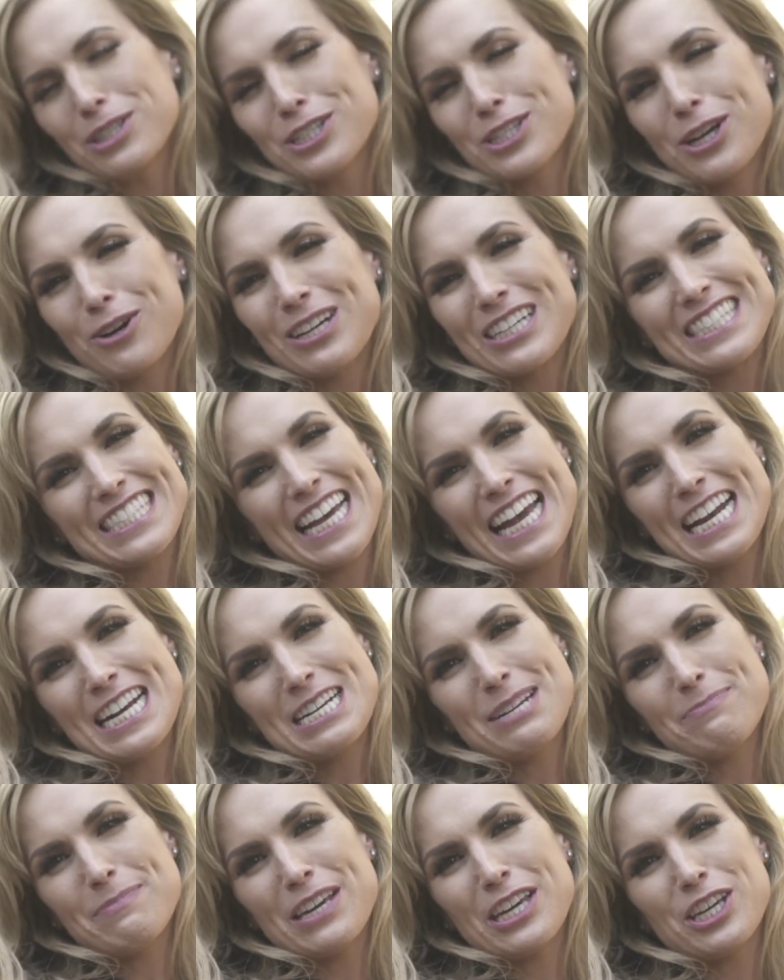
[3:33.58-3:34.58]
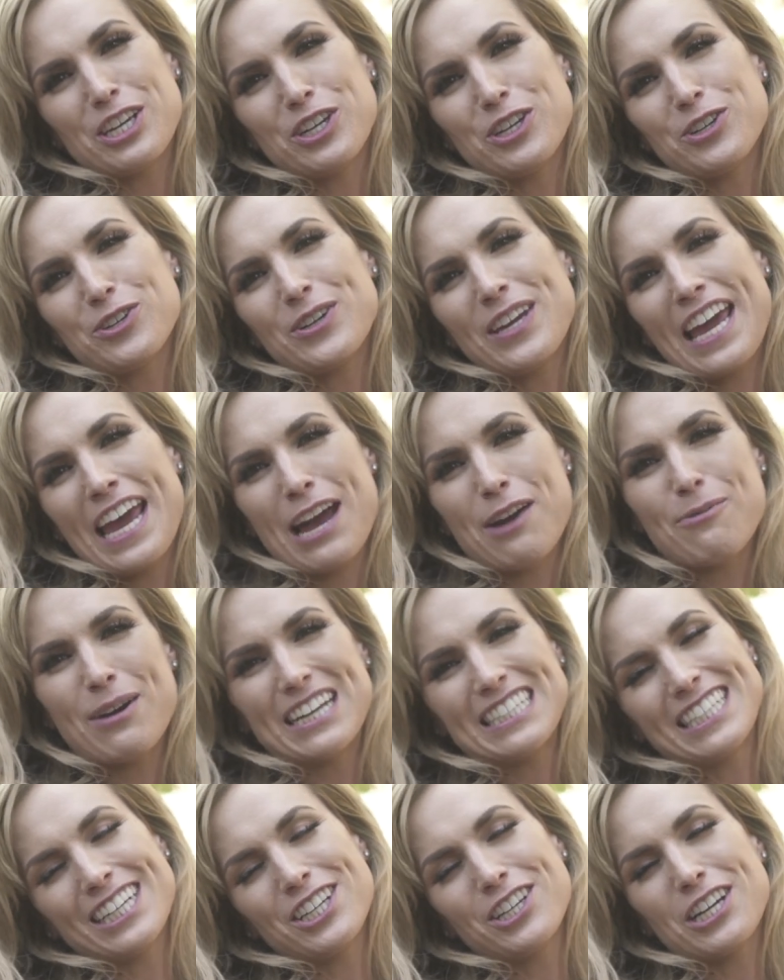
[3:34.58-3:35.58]
We're so excited to meet you. Can't
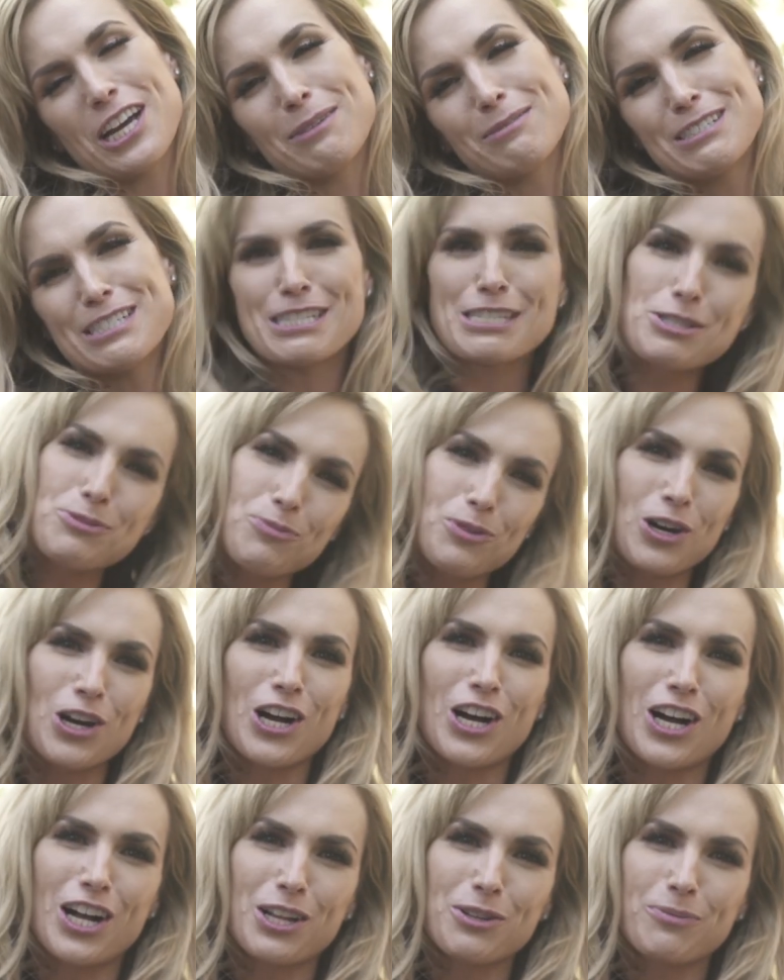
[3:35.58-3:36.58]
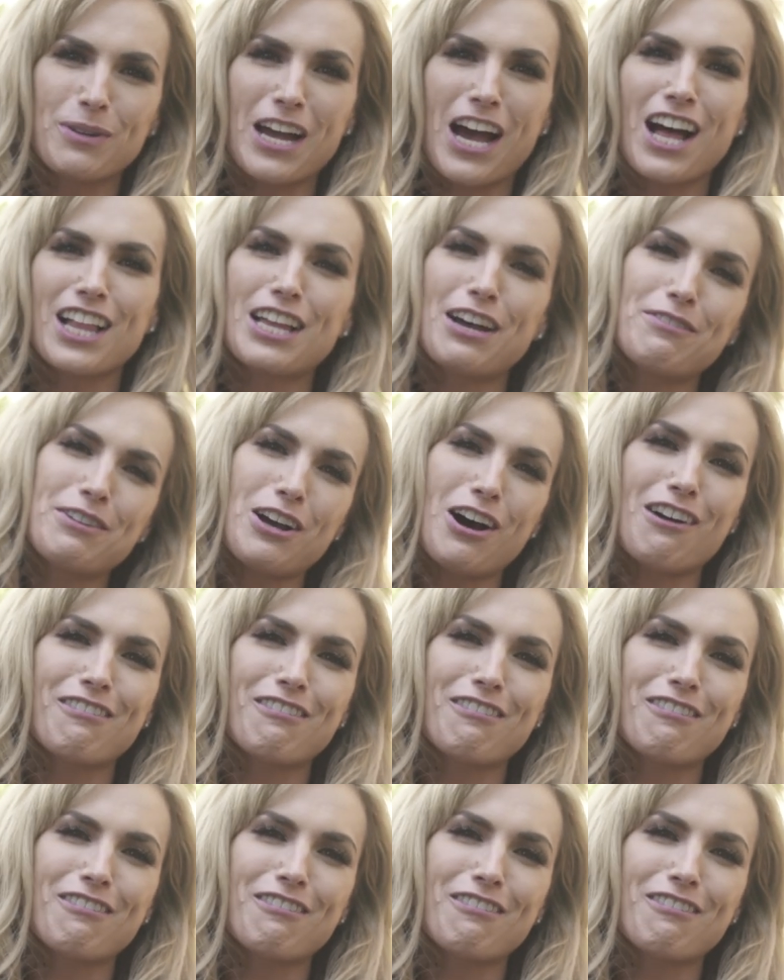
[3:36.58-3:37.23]
wait till you come into this world. We all love you